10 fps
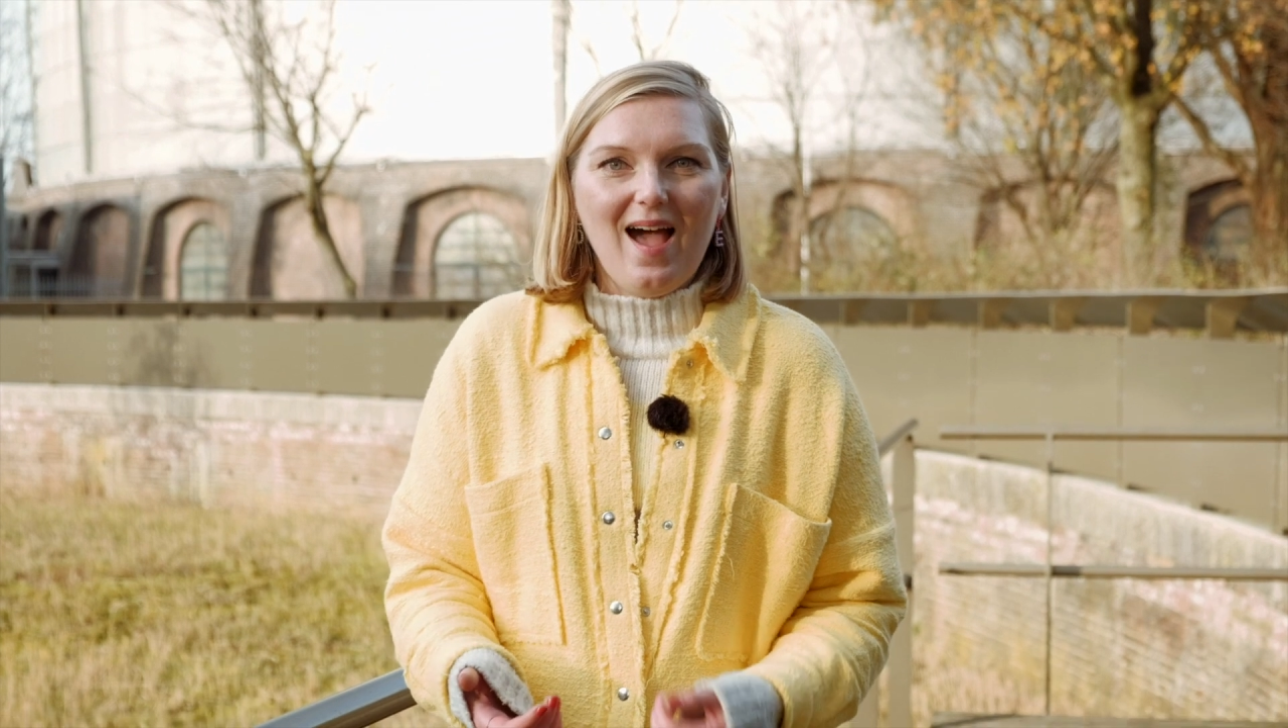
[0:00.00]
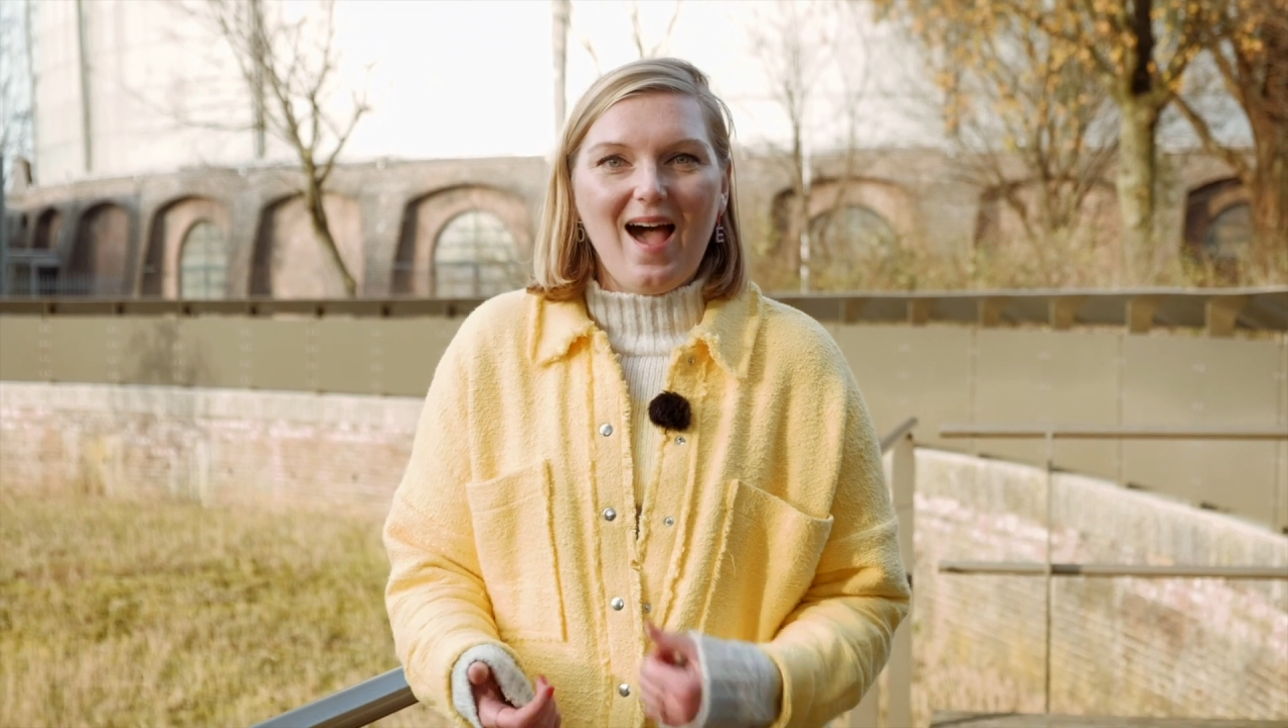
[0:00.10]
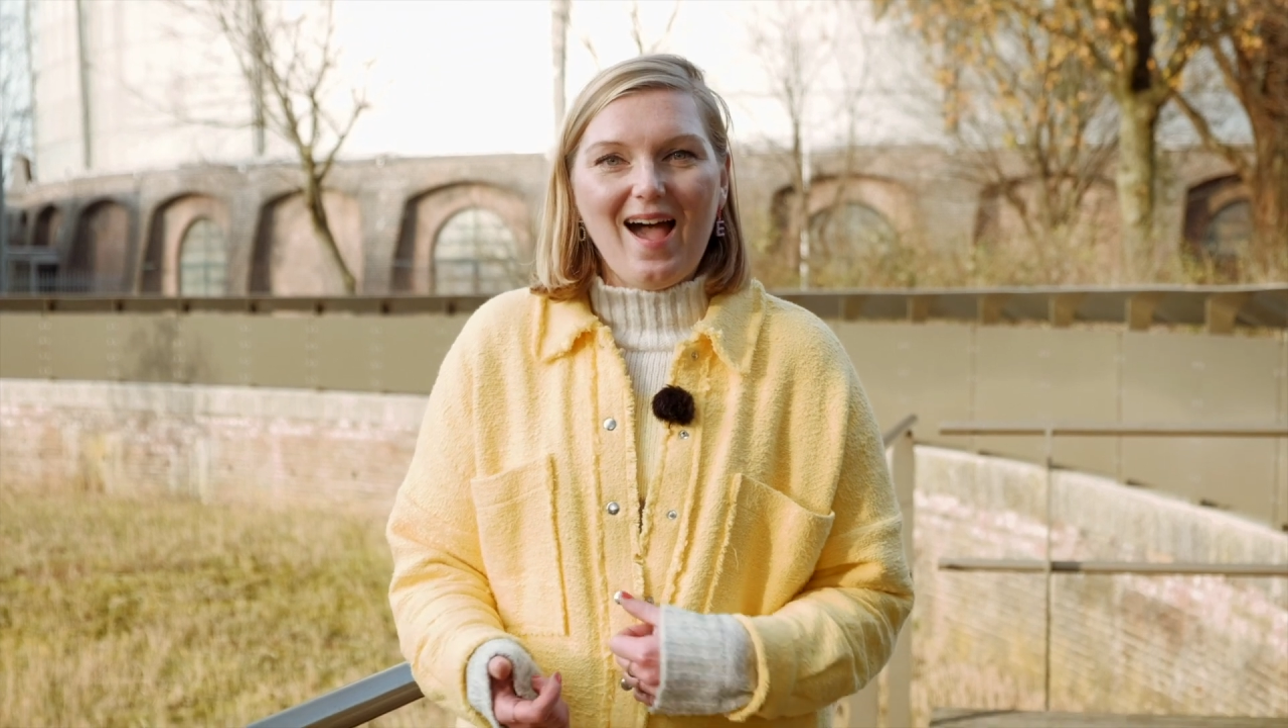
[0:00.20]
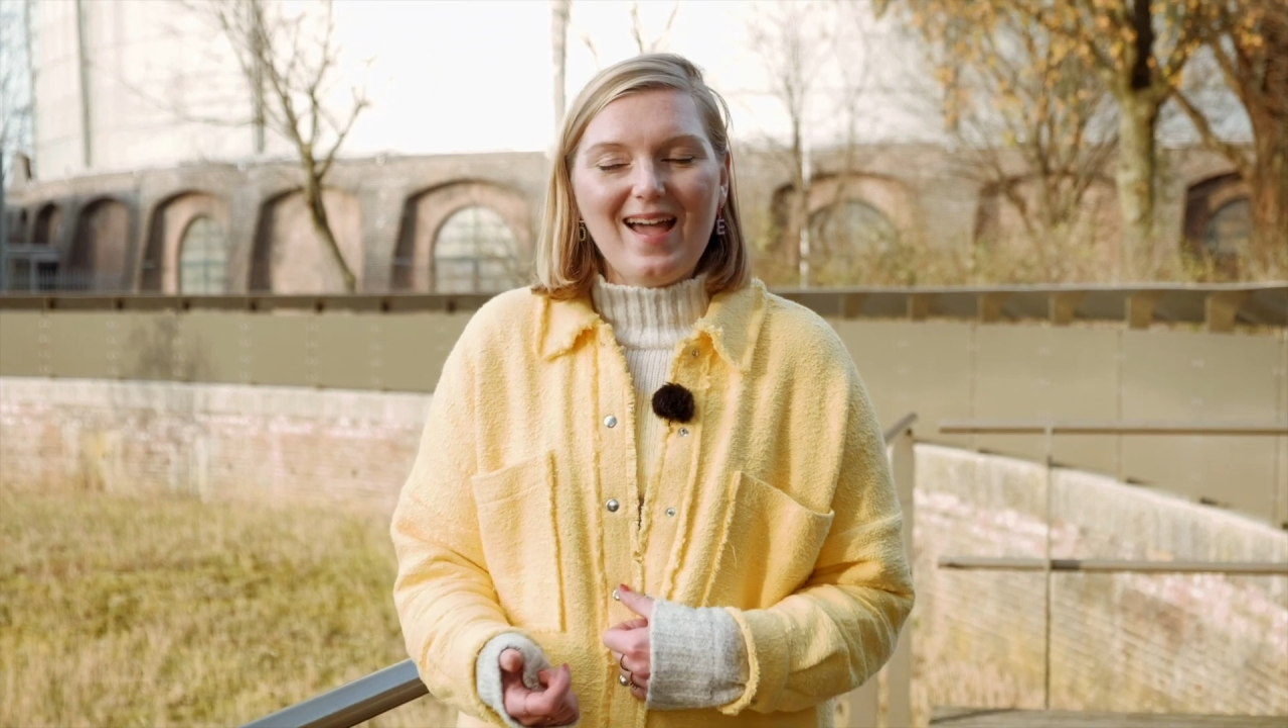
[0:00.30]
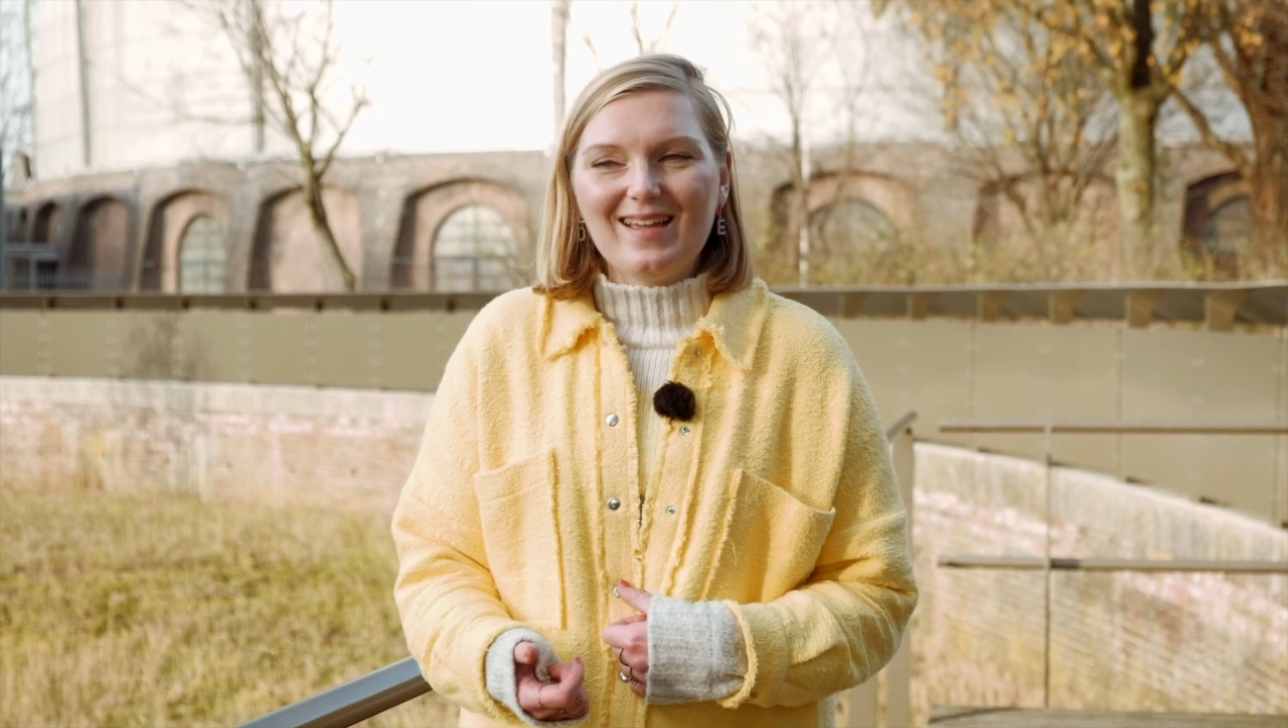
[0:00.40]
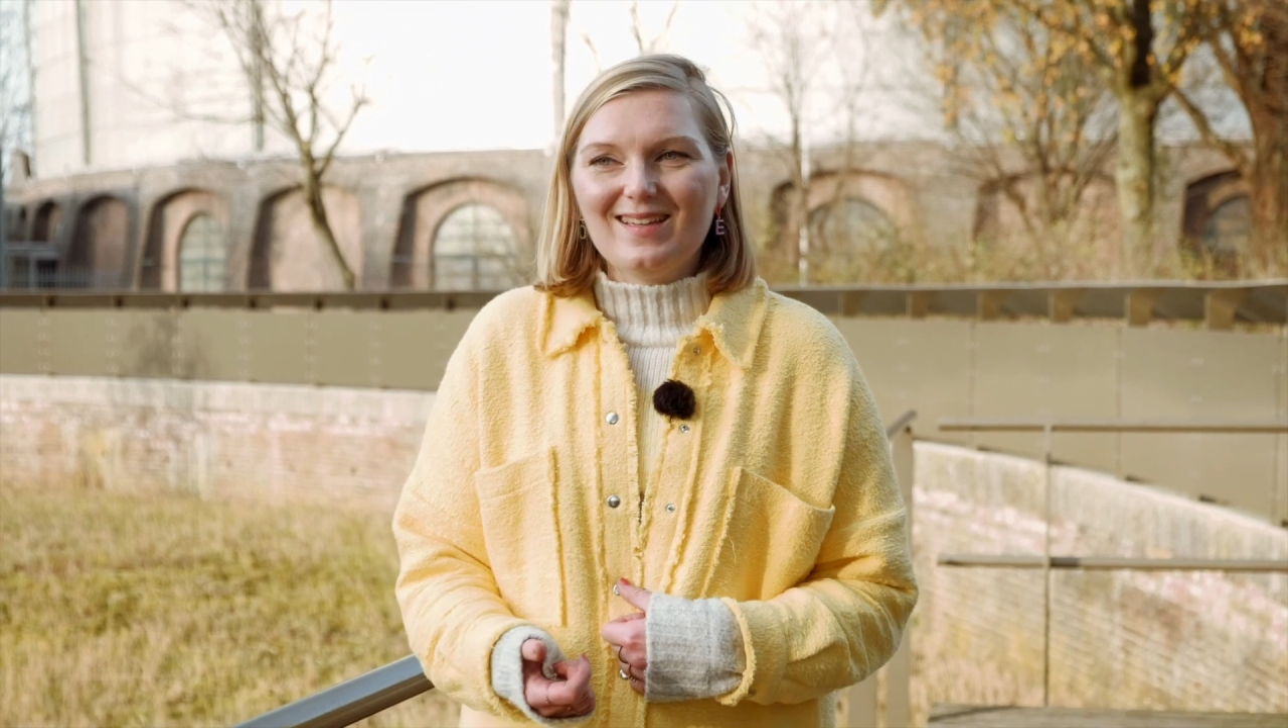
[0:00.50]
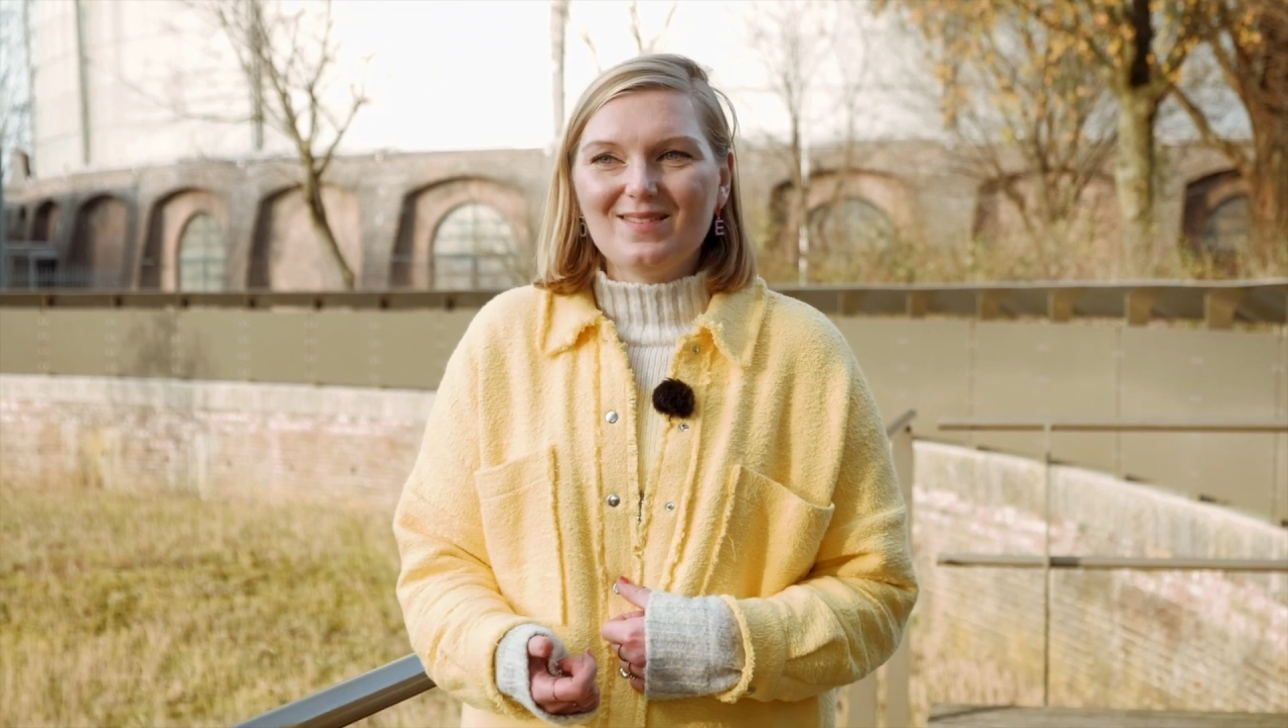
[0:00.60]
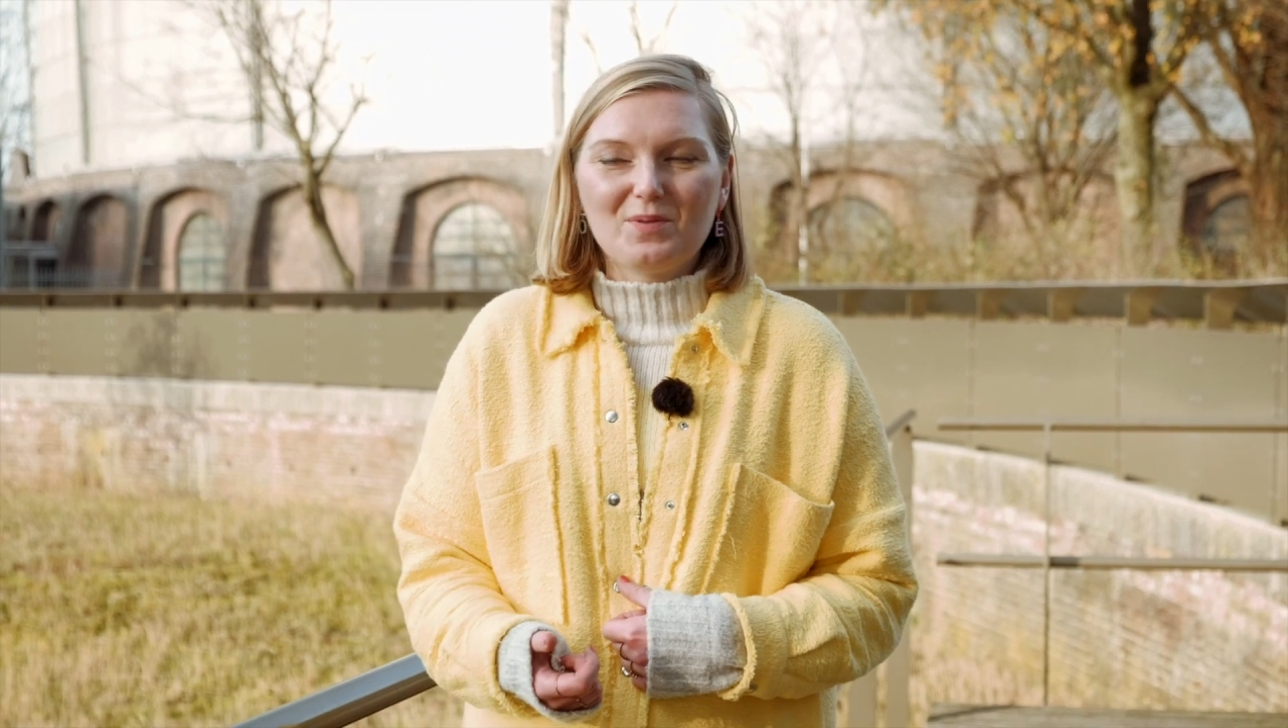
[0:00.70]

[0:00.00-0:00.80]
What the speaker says: I